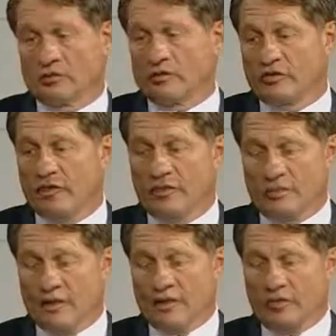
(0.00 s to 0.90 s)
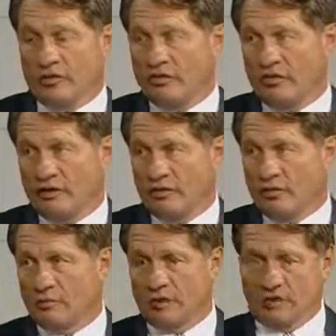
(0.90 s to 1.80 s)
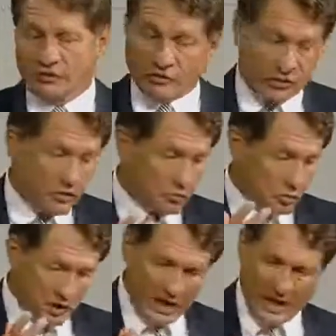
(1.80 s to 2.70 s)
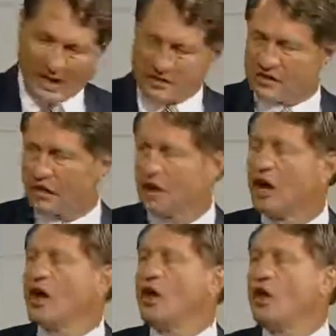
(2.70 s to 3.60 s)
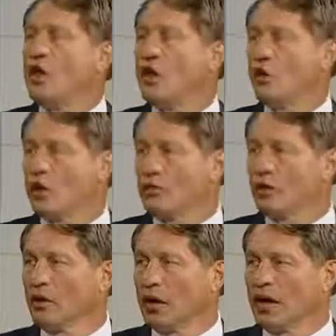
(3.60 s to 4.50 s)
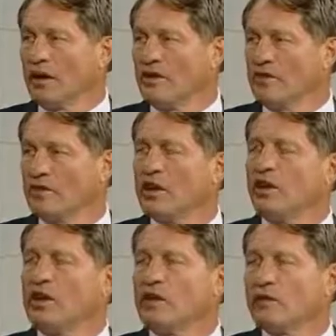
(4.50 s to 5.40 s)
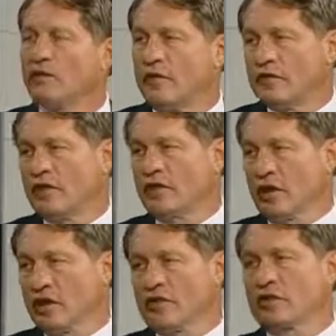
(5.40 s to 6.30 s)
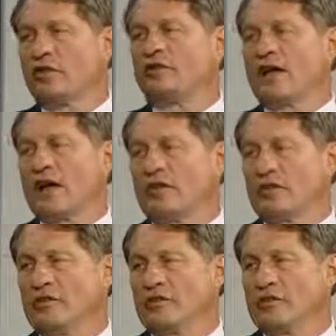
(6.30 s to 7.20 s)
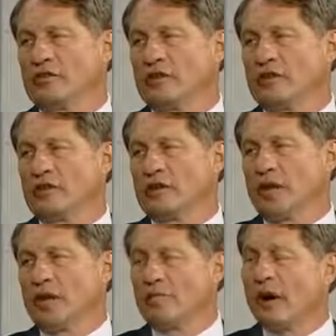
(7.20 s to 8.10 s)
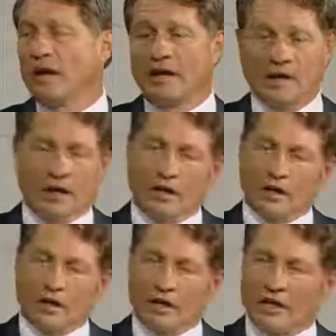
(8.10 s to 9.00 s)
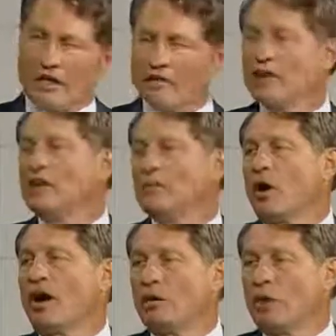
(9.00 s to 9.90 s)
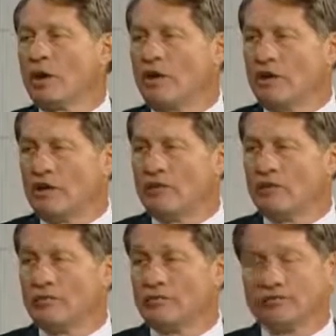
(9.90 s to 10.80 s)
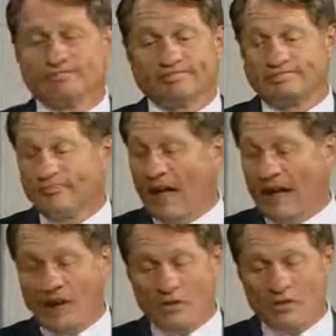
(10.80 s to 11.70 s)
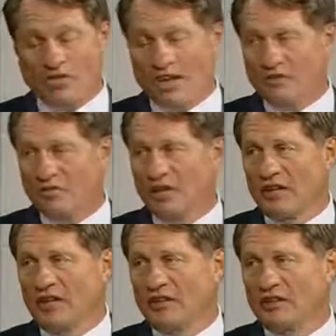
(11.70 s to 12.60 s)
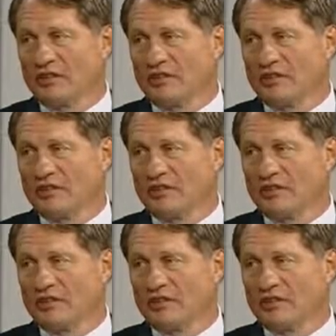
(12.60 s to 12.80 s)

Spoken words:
Once again, man, the vegetarian, because they're these plants that normalize your physiological values. And by giving the body what it needs, I know it sounds redundant,